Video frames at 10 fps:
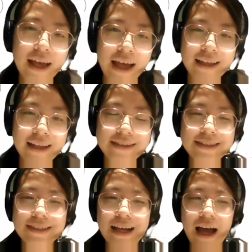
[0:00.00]

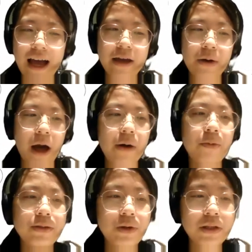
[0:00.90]
And I
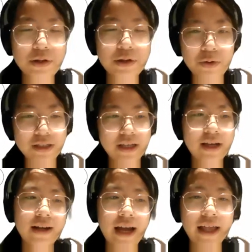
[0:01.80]
was wondering, were
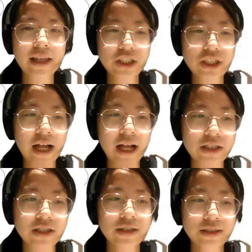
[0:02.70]
there any
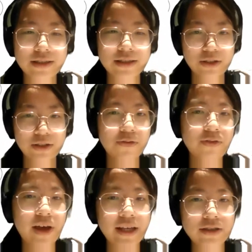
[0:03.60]
challenges you
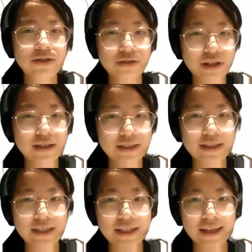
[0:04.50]
faced during the
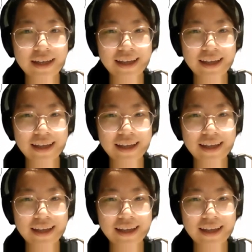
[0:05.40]
study?